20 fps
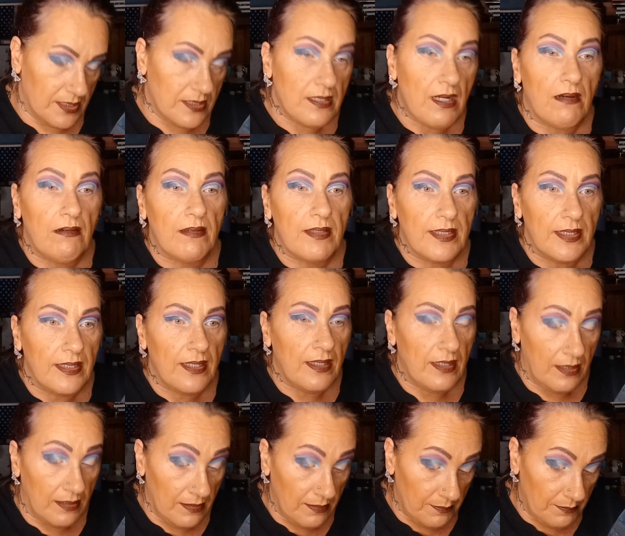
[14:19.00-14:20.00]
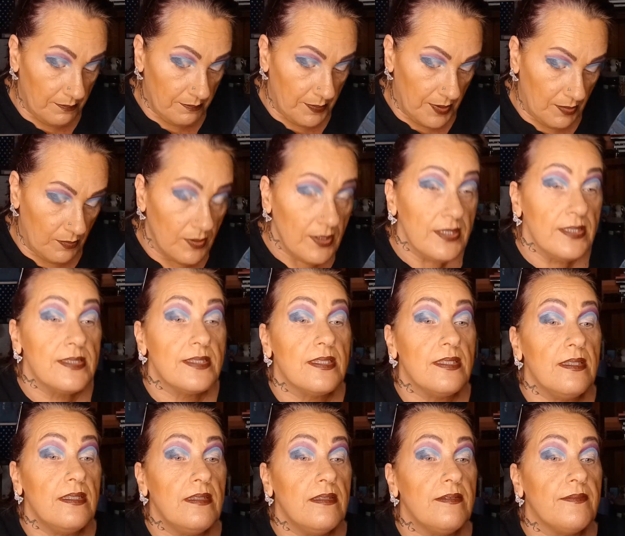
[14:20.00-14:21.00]
darken it up, but we'll
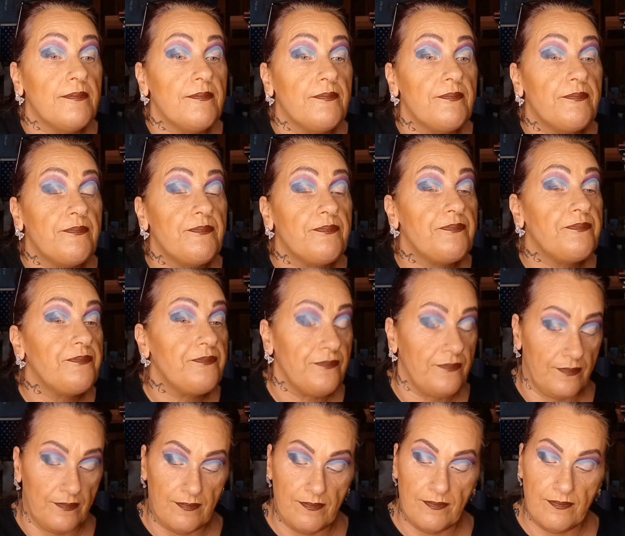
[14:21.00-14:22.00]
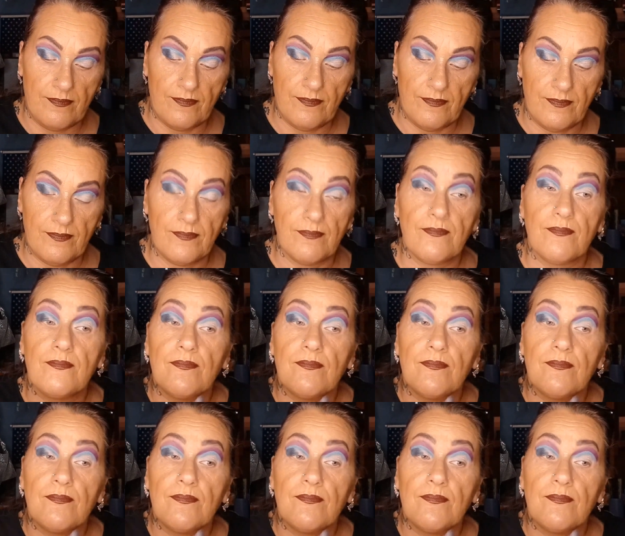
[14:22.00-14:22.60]
see. Stamp